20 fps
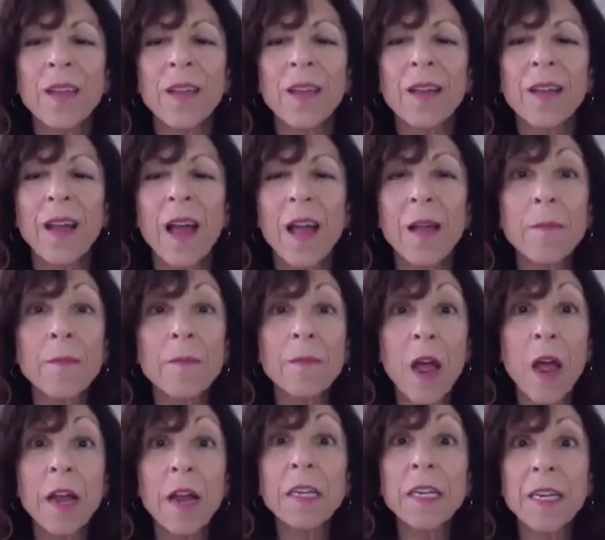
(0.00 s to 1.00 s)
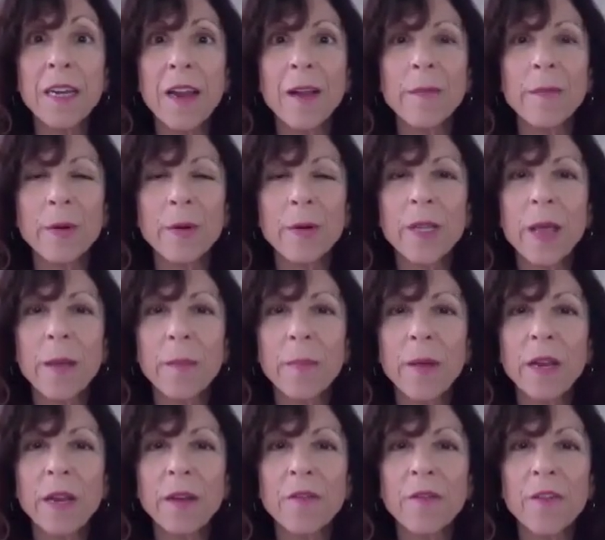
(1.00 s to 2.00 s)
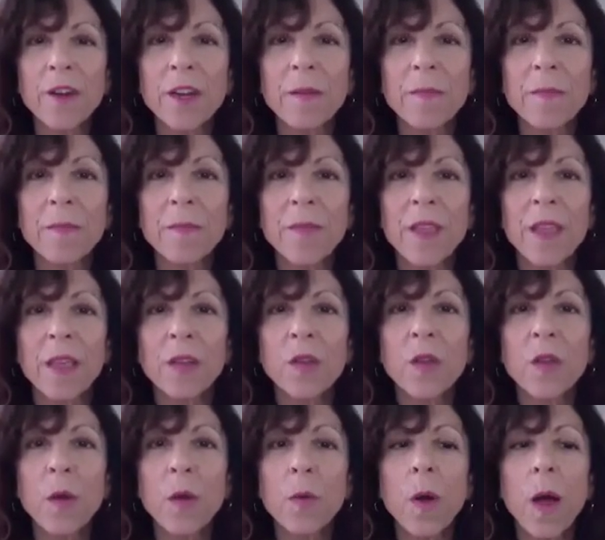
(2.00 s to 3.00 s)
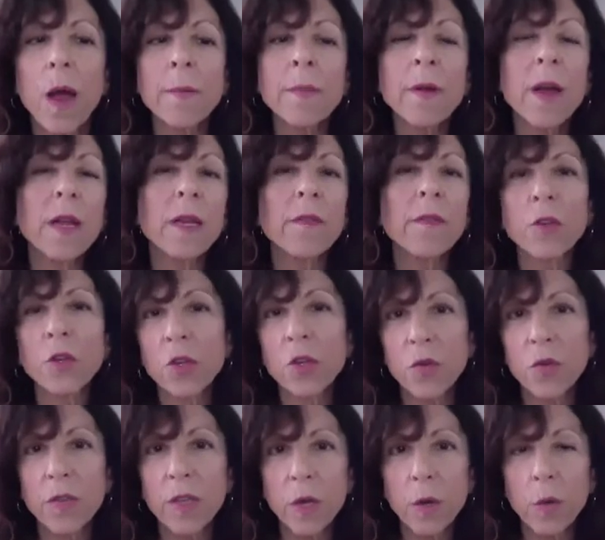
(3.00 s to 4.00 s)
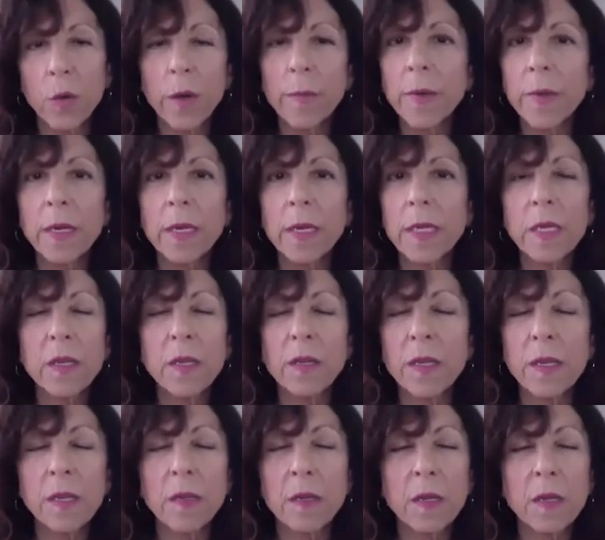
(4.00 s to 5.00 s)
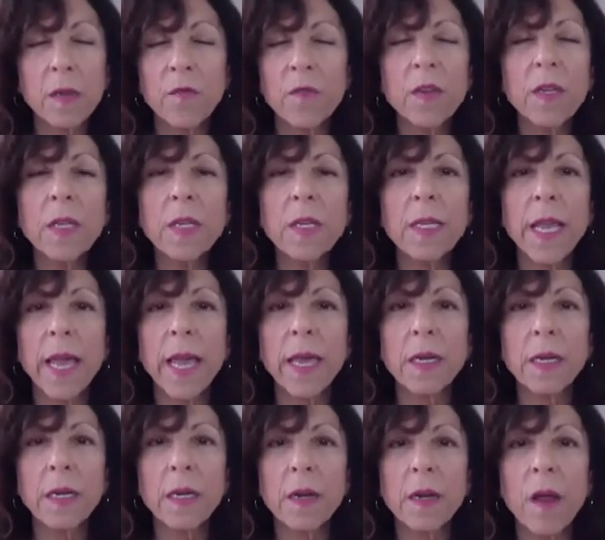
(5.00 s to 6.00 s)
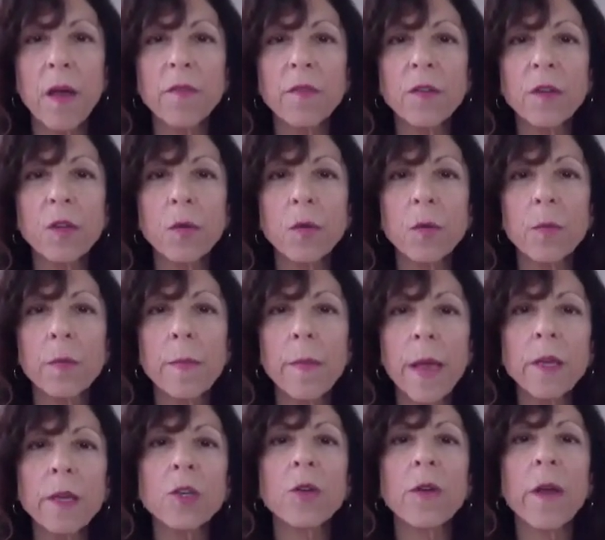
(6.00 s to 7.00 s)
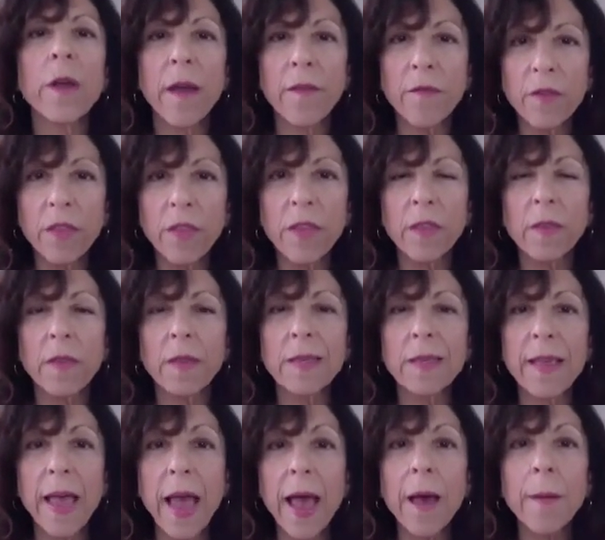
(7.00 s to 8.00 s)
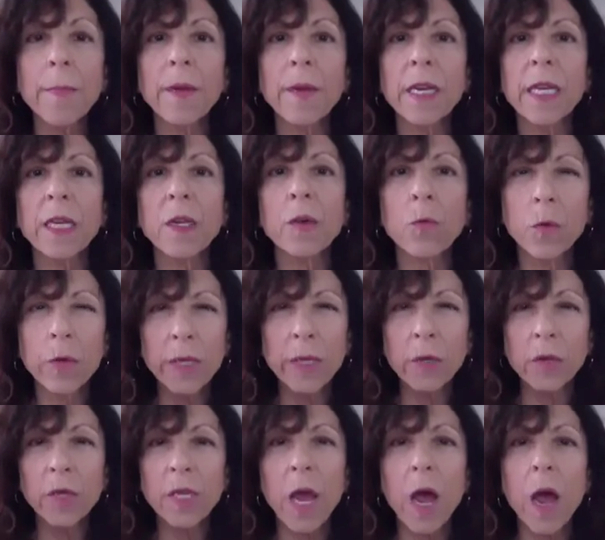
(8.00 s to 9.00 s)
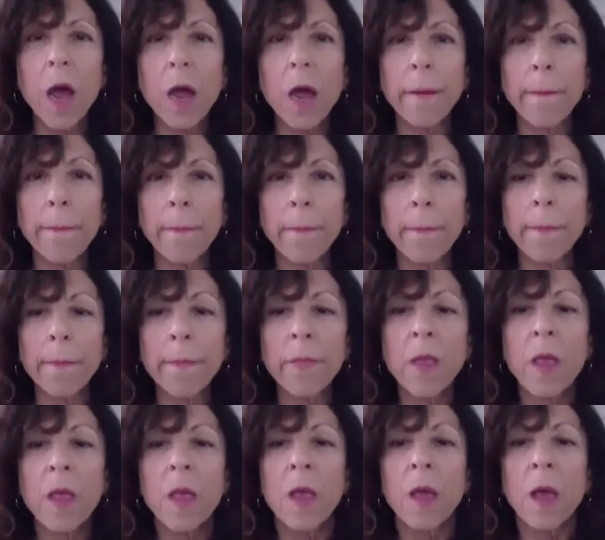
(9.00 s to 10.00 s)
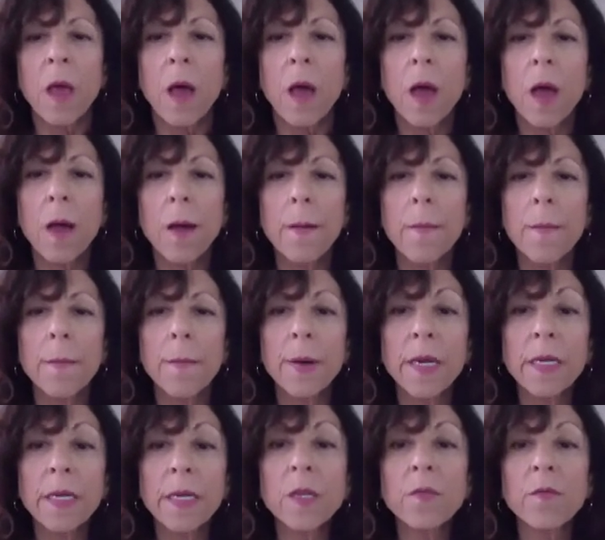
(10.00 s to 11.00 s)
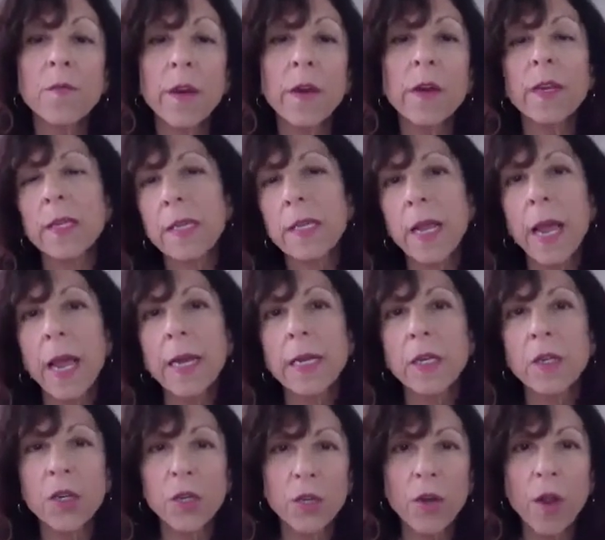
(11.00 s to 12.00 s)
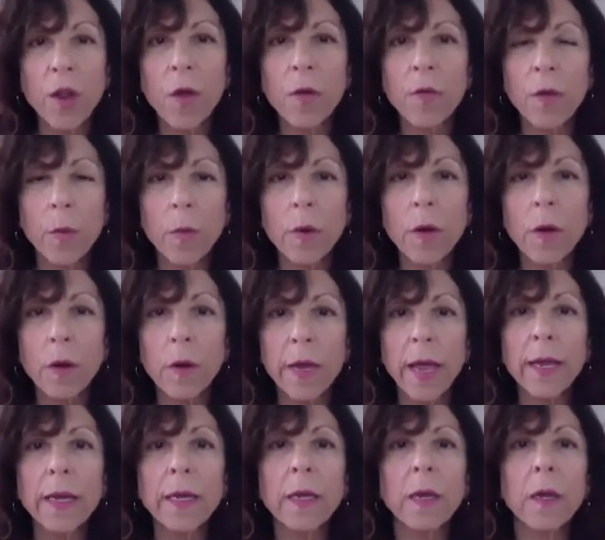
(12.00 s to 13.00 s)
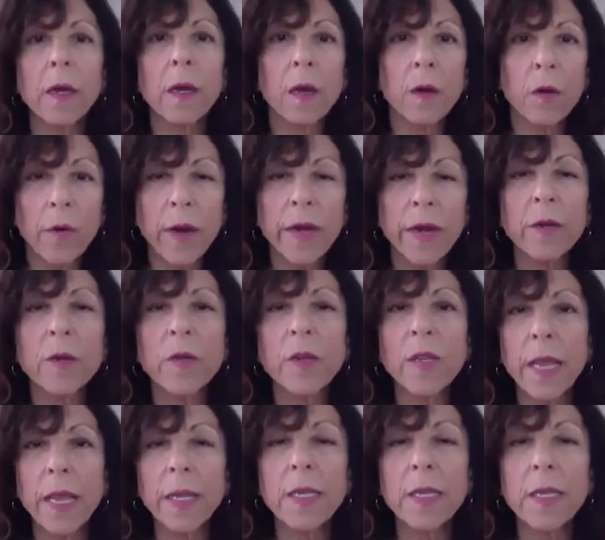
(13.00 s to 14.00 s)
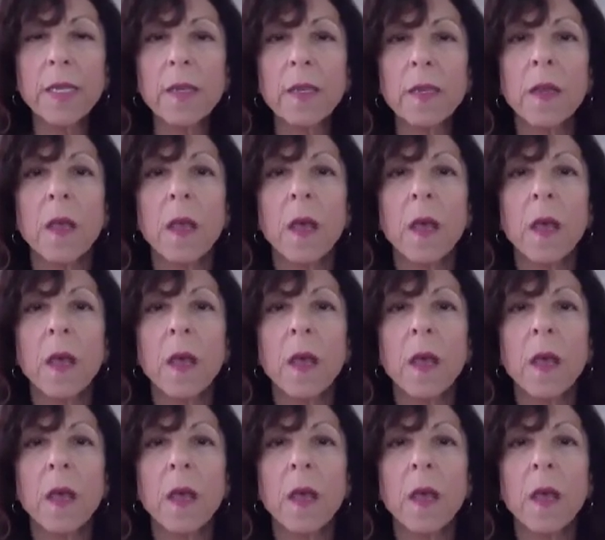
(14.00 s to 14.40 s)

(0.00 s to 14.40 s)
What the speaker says: I'm 99% pain-free. So I'm not even sure the equipment is sophisticated enough to measure everything that's happening in real time. But it's very exciting to know that we are getting a greater sense.